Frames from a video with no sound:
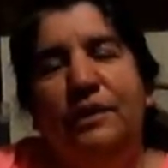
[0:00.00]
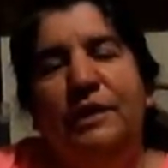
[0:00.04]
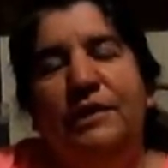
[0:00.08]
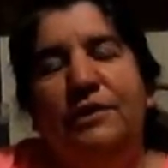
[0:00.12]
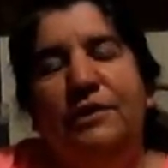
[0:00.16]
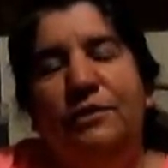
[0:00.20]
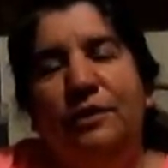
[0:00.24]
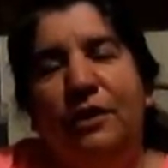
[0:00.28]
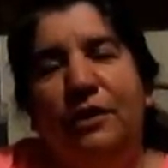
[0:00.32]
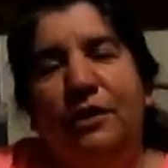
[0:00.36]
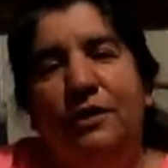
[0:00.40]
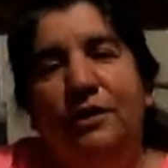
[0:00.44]

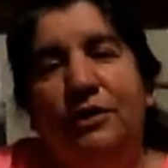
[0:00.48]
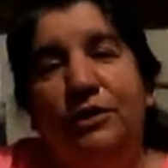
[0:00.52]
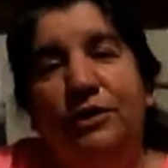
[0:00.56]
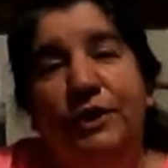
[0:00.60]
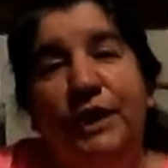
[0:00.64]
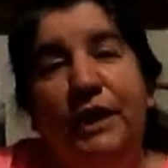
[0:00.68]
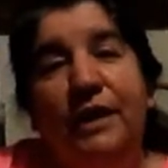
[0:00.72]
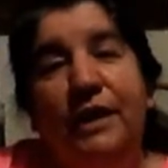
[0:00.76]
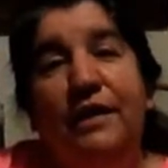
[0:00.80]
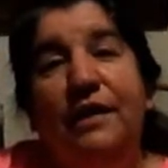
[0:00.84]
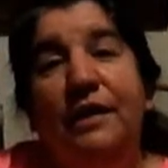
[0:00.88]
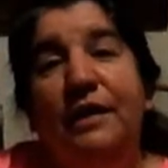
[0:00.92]
start
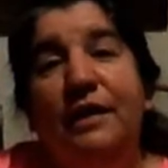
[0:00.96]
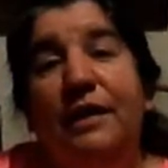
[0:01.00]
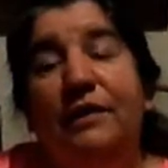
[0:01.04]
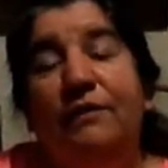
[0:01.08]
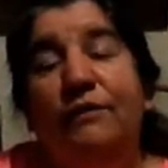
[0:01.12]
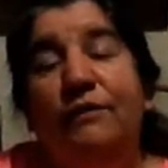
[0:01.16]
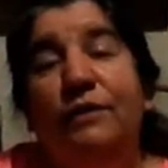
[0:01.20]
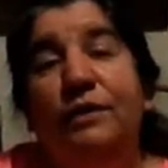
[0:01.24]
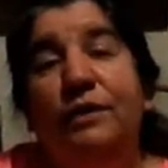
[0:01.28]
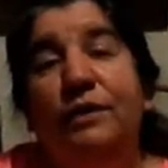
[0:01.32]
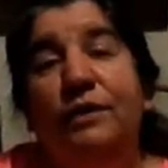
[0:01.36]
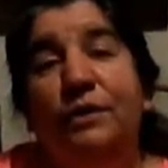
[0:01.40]
sharing
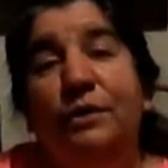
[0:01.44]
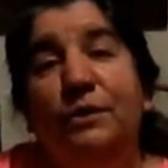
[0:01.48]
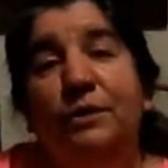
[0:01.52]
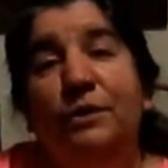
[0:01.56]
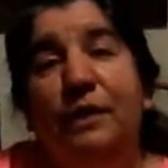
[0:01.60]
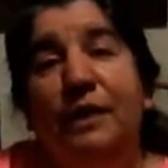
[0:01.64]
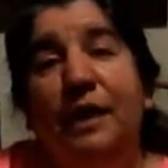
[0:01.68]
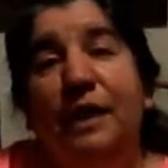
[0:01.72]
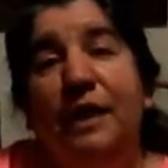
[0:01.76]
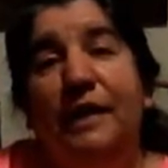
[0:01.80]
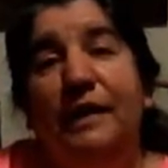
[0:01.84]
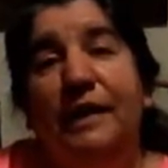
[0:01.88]
if you are
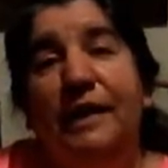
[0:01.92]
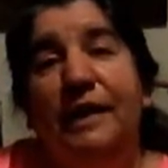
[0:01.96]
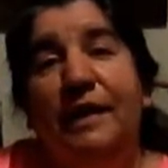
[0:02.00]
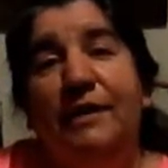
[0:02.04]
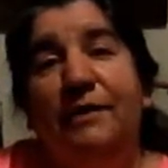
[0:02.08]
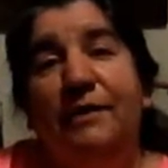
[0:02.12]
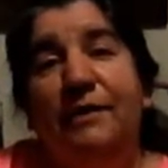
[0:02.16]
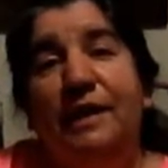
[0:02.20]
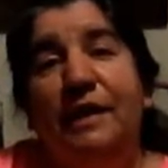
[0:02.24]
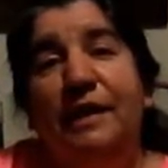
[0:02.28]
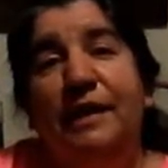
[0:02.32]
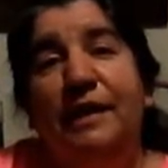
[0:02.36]
like
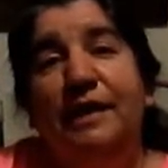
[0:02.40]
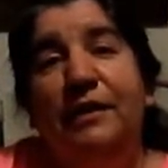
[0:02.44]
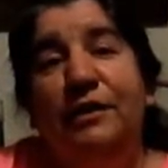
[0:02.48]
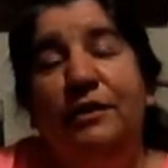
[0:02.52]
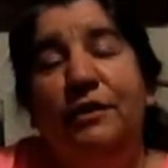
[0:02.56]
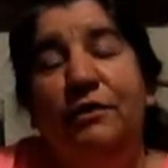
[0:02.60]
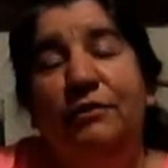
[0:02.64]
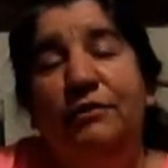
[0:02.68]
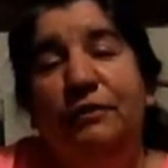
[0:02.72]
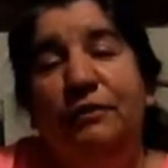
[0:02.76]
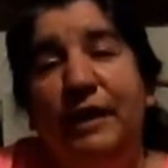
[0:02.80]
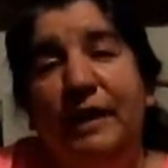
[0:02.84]
that way in
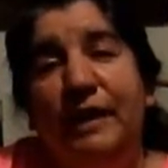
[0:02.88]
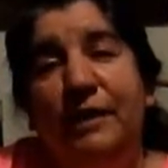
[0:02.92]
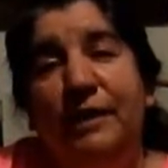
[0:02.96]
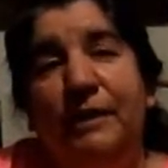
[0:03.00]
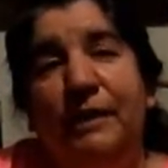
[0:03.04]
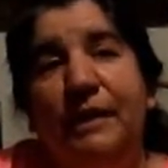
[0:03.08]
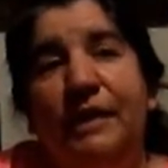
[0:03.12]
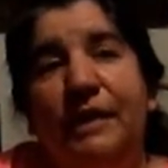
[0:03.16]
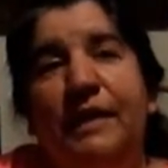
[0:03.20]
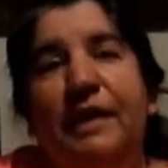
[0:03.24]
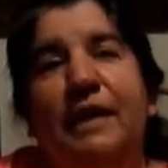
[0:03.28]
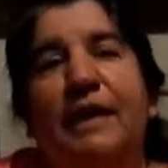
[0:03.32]
your
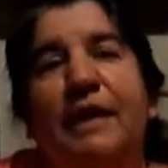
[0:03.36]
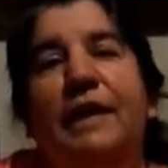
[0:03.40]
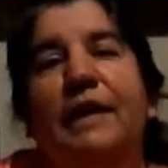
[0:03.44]
family